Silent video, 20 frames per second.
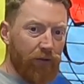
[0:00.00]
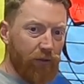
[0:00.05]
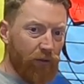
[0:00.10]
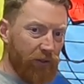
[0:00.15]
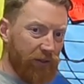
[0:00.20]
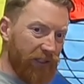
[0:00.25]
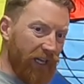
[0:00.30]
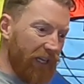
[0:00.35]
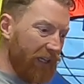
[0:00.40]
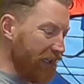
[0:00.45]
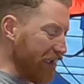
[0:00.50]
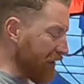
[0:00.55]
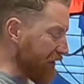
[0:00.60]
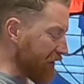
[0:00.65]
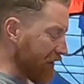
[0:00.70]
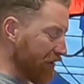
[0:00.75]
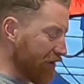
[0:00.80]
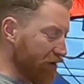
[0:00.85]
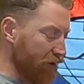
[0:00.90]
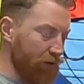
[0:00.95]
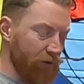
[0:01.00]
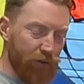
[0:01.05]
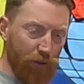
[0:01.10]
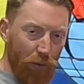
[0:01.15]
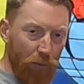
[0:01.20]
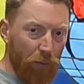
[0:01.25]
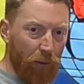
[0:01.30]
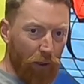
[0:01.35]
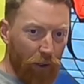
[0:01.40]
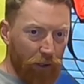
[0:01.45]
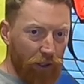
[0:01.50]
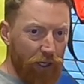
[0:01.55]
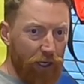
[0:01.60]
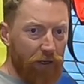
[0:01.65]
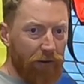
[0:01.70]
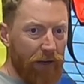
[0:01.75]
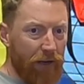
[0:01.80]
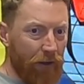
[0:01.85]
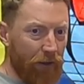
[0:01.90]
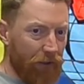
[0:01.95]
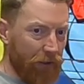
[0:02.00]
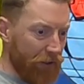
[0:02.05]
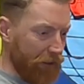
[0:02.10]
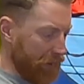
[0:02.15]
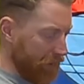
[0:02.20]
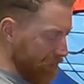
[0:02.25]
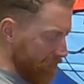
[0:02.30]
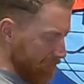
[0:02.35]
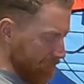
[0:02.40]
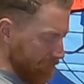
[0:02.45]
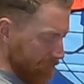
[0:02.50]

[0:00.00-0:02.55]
So it's dead easy to dump all the air out of there.